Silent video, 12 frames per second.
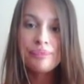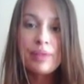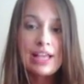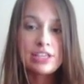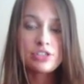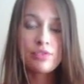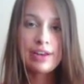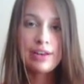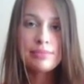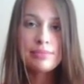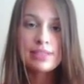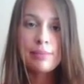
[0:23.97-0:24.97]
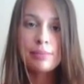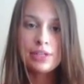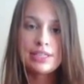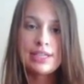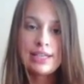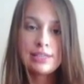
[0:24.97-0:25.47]
as a random sample
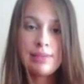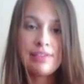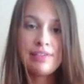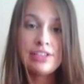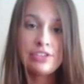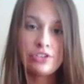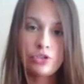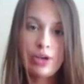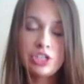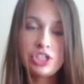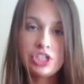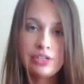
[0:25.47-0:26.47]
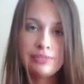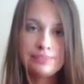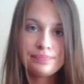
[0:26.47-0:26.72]
to test my research question.